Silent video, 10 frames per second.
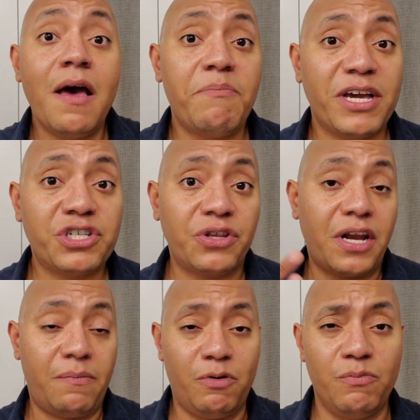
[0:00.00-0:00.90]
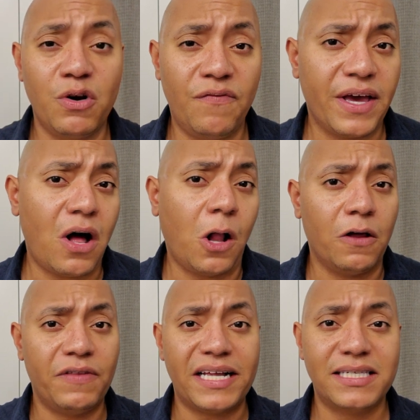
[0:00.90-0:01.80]
make sure that I'm removing all
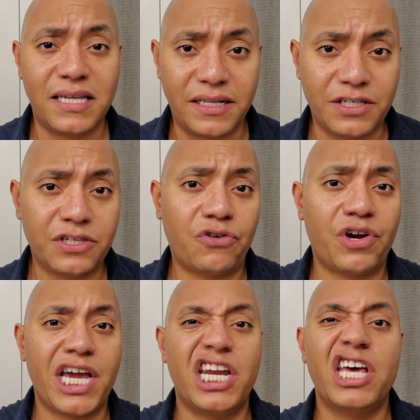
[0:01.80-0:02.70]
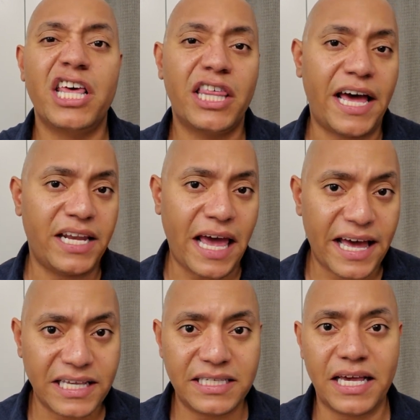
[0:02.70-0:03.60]
of that sunscreen, that
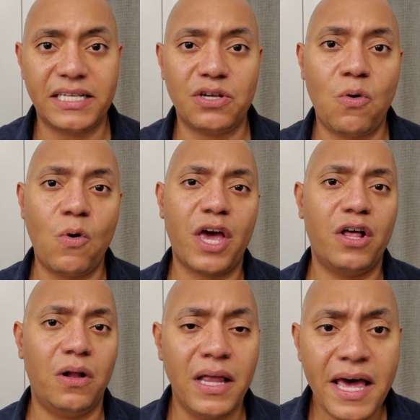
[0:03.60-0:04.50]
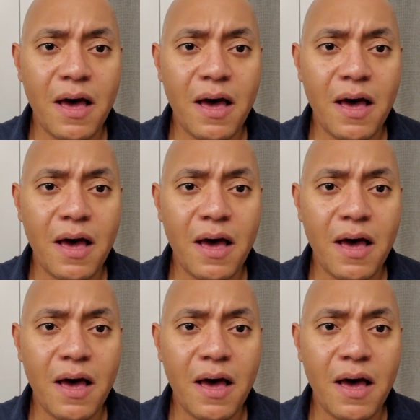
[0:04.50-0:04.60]
excess oil,